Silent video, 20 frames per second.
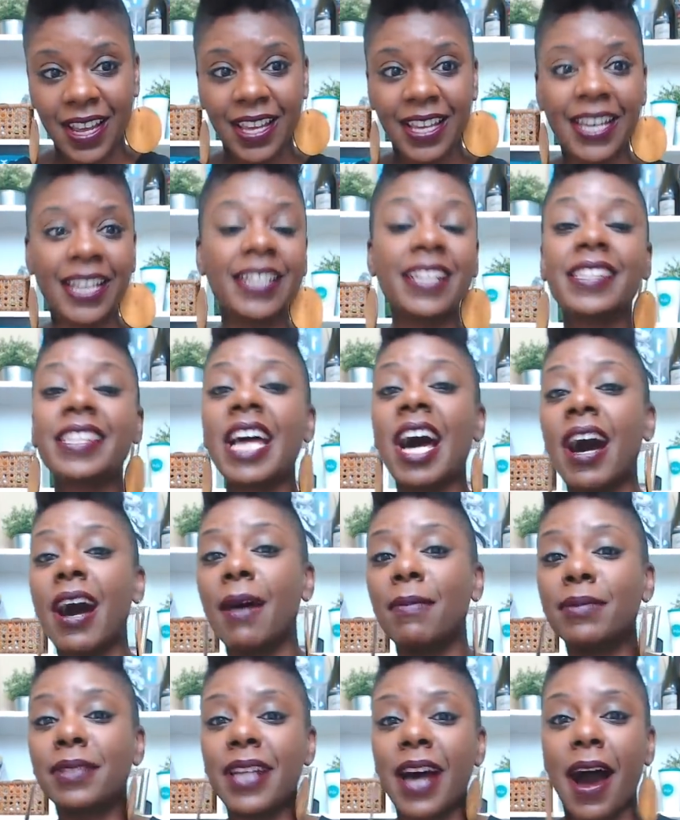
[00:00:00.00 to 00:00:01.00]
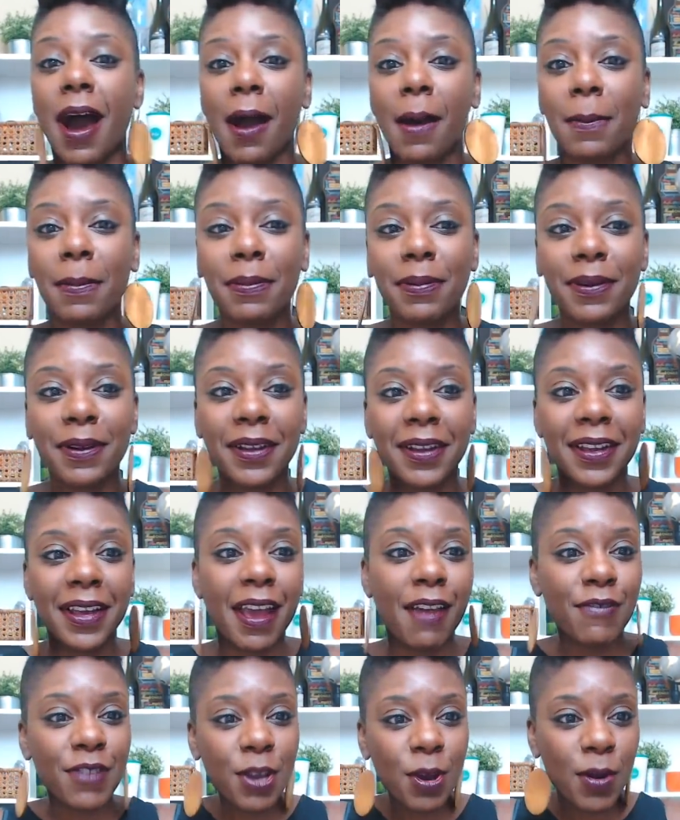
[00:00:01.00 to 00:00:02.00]
Hit the thumbs up
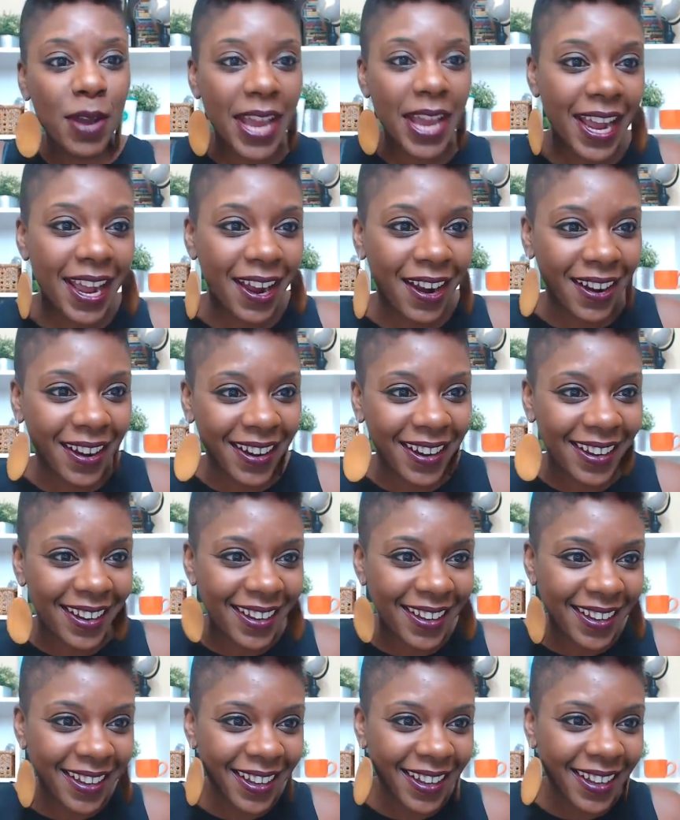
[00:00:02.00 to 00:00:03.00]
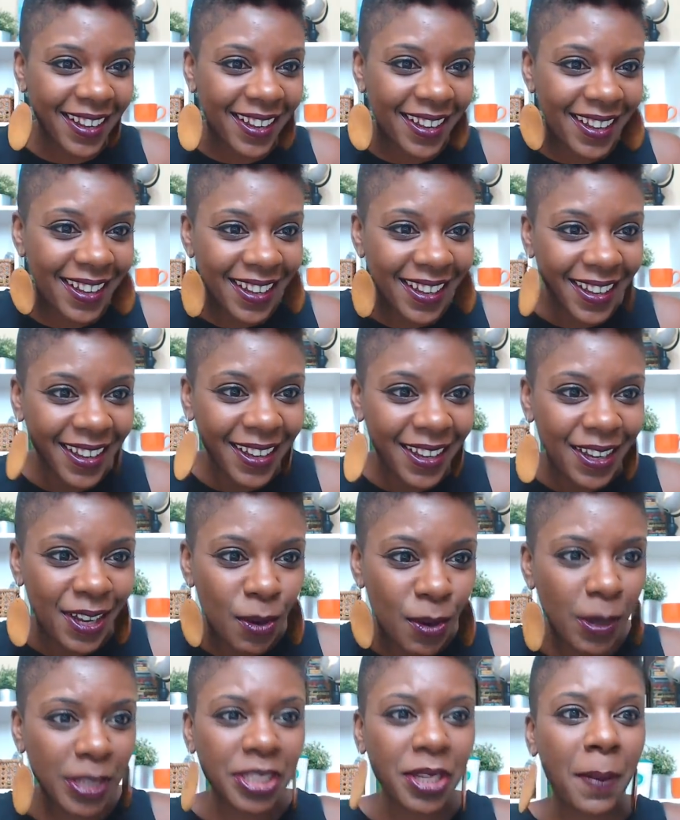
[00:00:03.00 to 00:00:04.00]
if you hear.
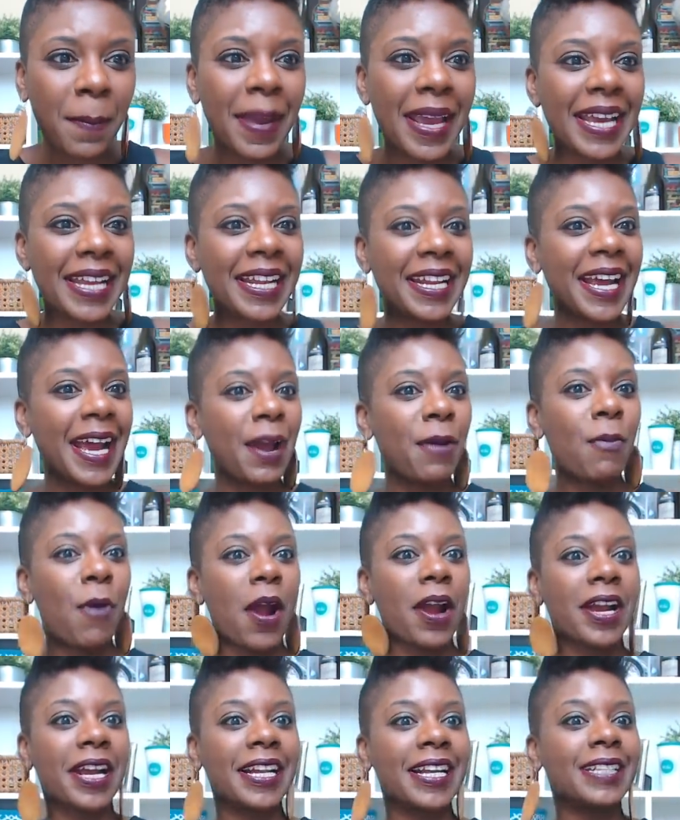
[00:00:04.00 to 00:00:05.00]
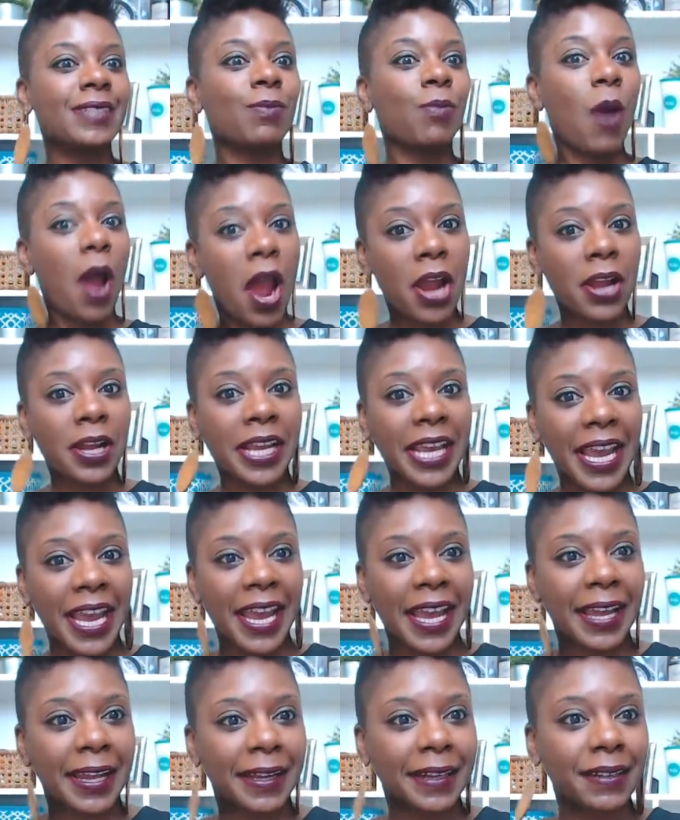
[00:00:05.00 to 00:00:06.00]
What you mean it ain't working? It's
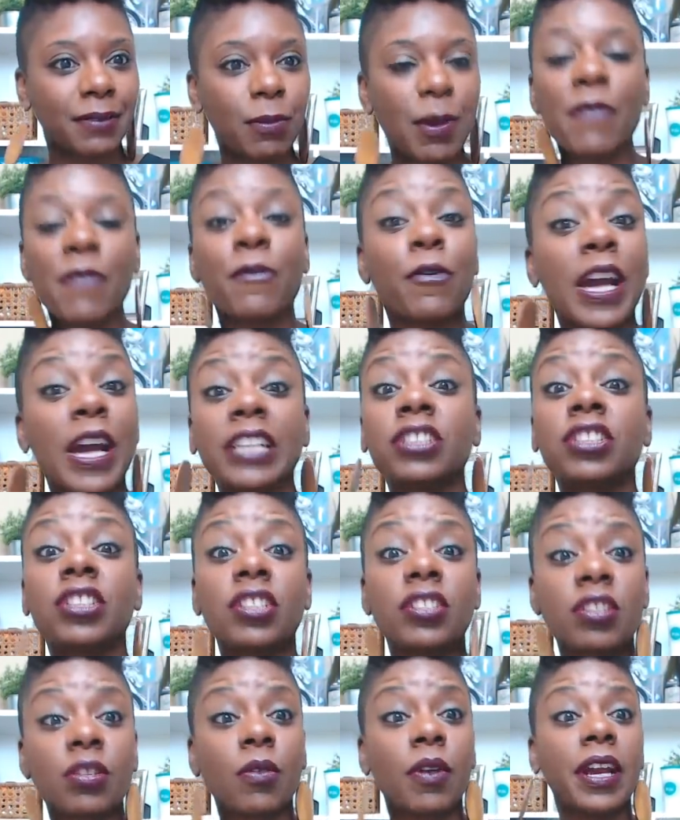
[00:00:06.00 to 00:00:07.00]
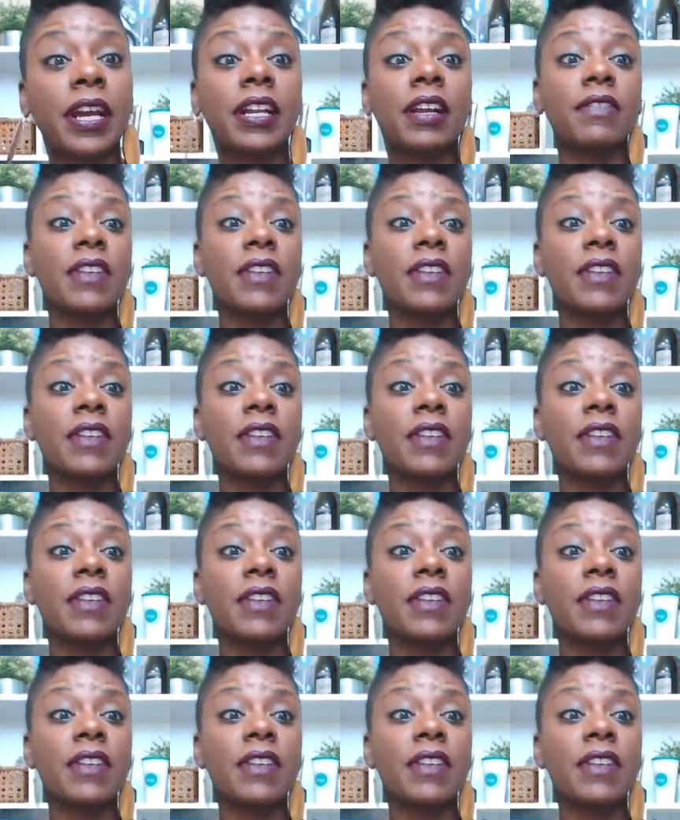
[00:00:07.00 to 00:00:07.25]
working. Refresh your screen. If